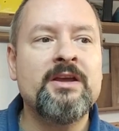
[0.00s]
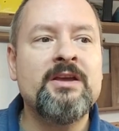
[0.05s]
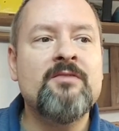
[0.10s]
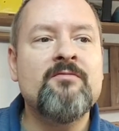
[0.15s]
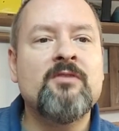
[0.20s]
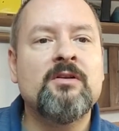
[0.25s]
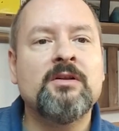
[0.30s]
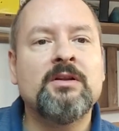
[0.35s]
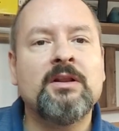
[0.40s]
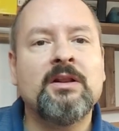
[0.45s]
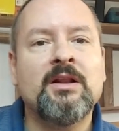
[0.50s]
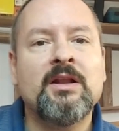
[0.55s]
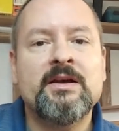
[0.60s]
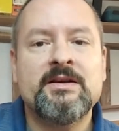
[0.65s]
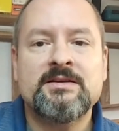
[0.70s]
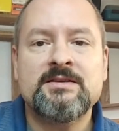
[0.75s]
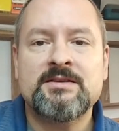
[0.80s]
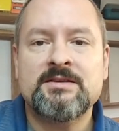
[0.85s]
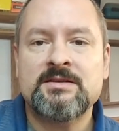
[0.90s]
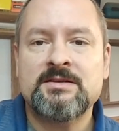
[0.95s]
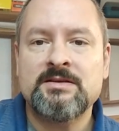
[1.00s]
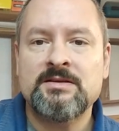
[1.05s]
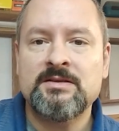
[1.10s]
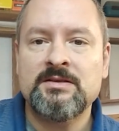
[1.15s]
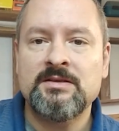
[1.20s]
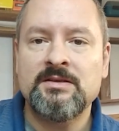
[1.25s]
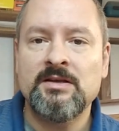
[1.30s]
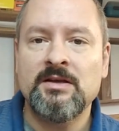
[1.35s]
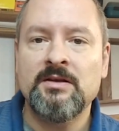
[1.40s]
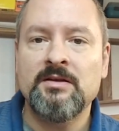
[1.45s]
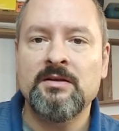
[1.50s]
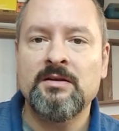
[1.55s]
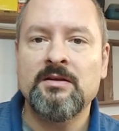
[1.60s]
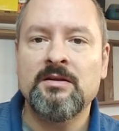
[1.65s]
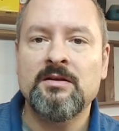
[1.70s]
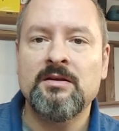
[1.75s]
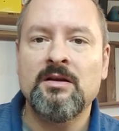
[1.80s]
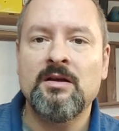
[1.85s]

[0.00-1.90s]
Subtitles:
even less than